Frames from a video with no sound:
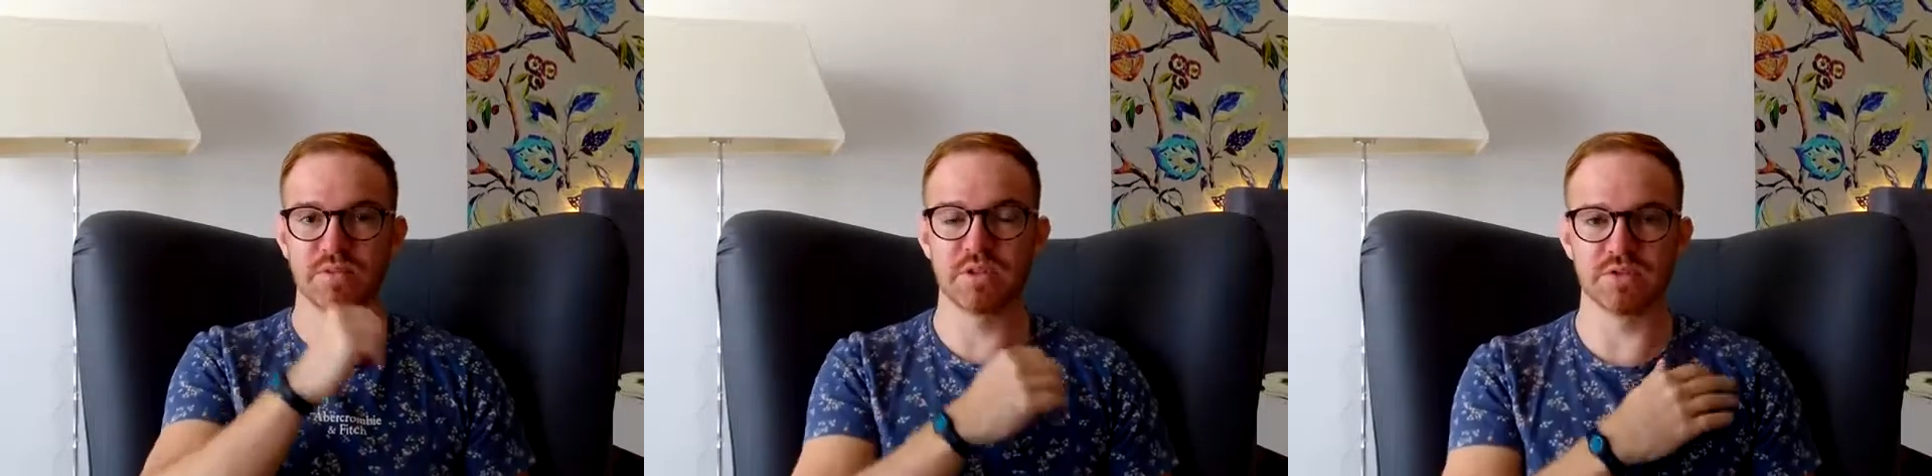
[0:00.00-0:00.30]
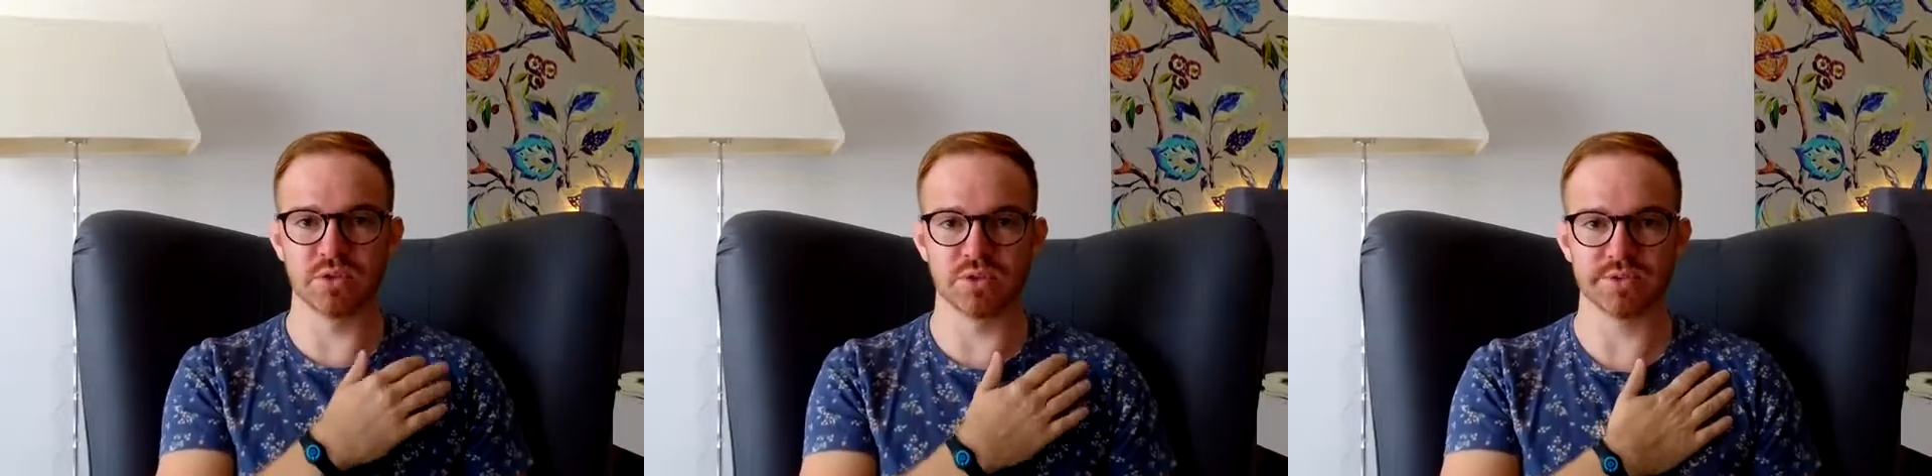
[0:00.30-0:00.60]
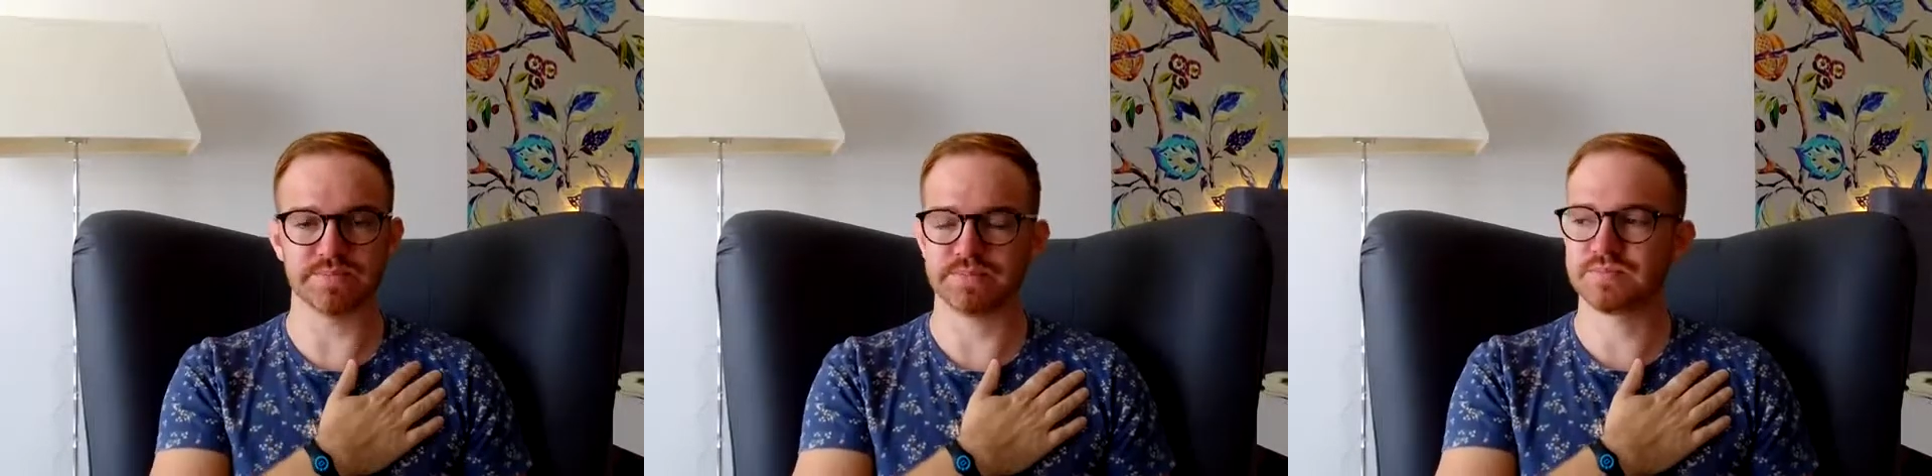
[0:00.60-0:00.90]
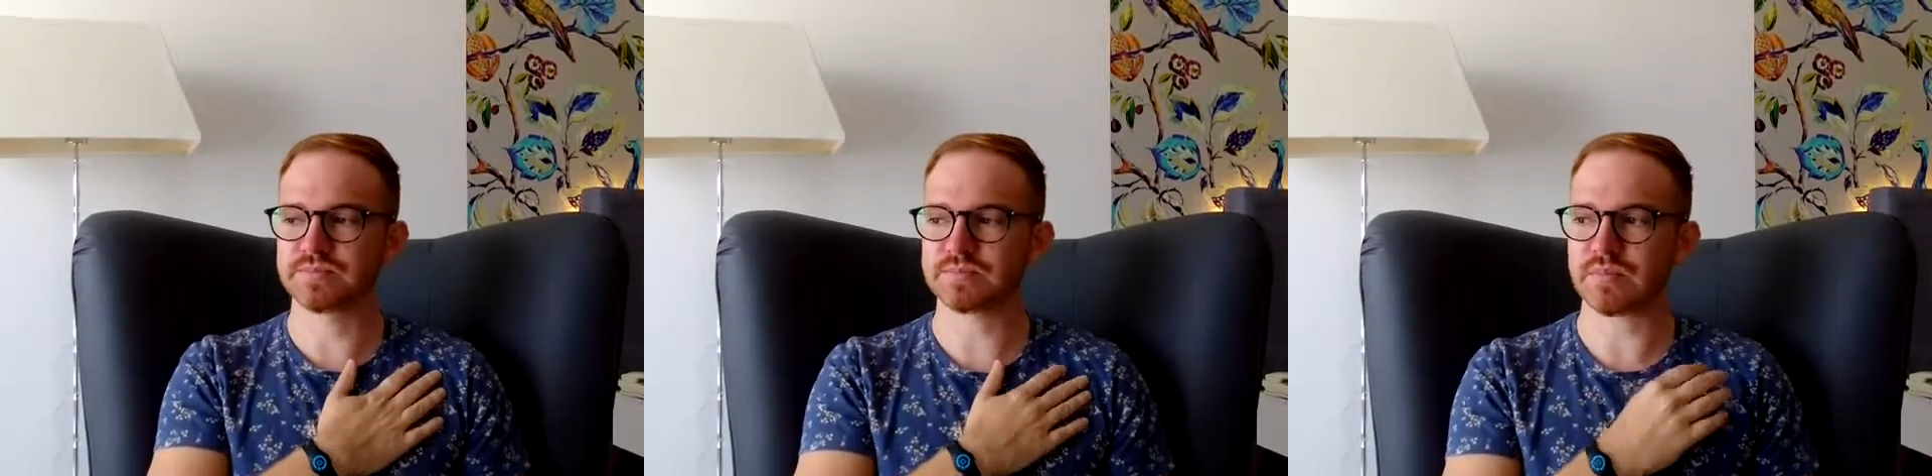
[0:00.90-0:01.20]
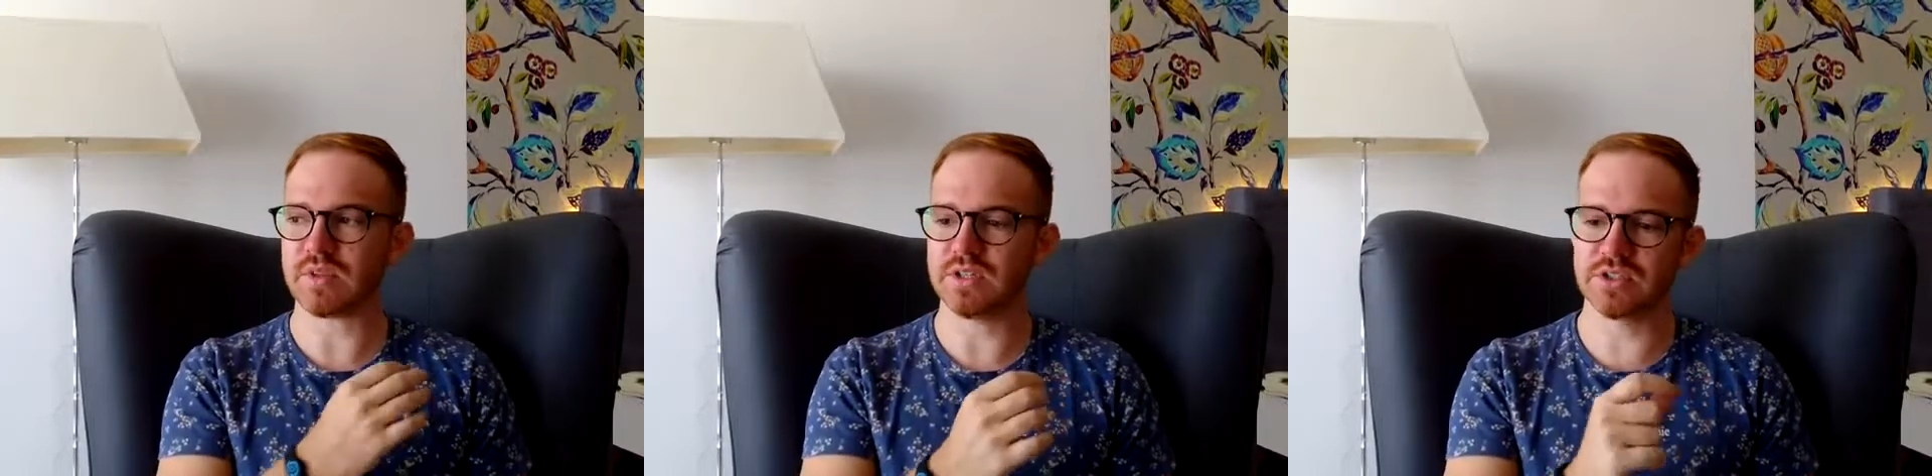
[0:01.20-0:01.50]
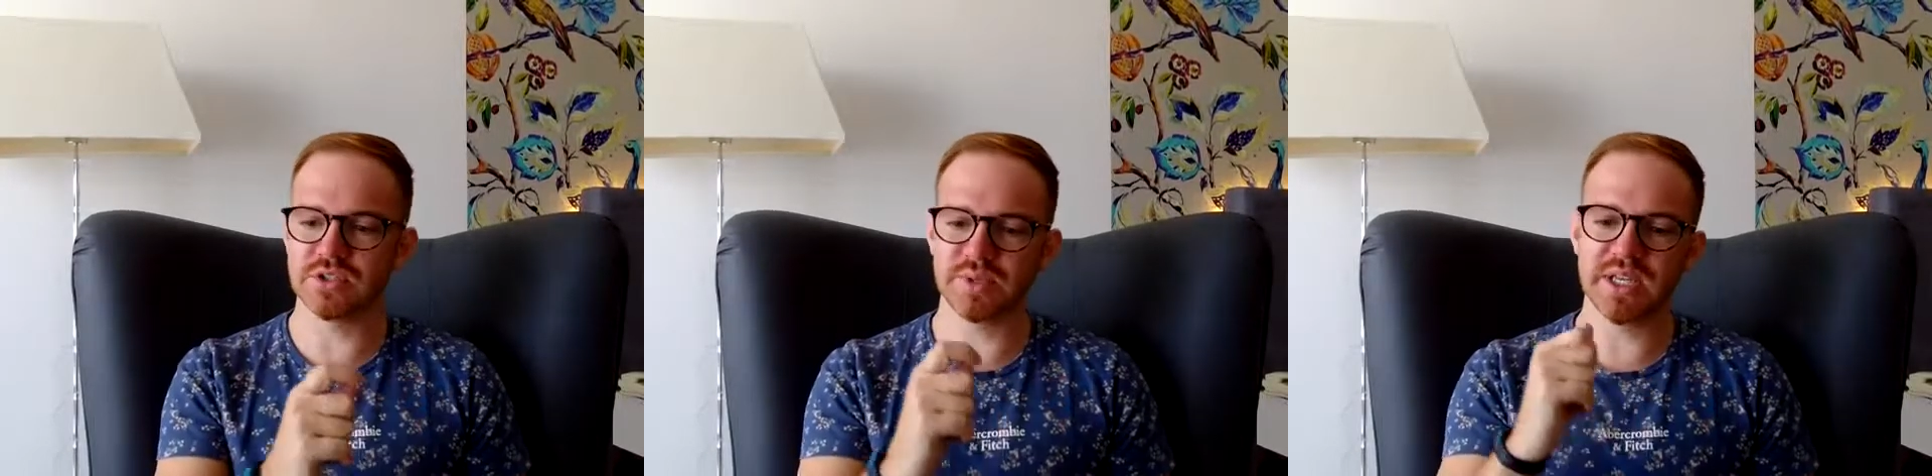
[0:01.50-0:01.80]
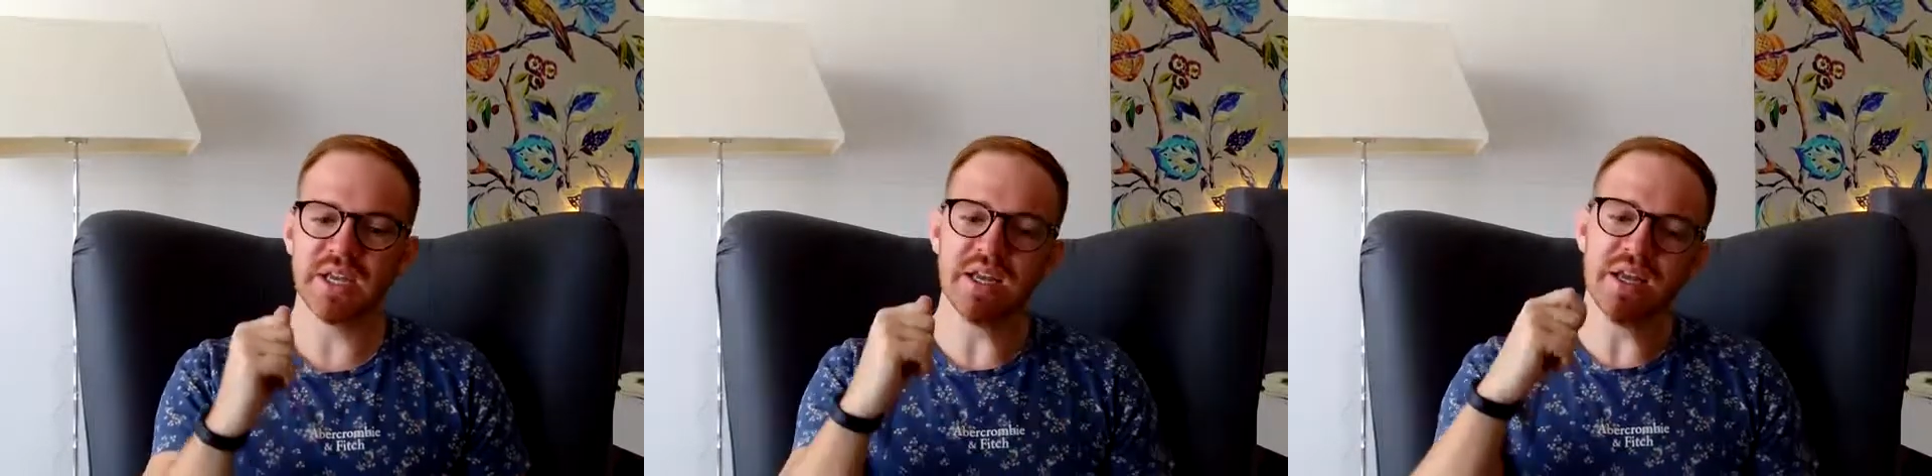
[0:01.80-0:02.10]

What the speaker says: of course, excuse me,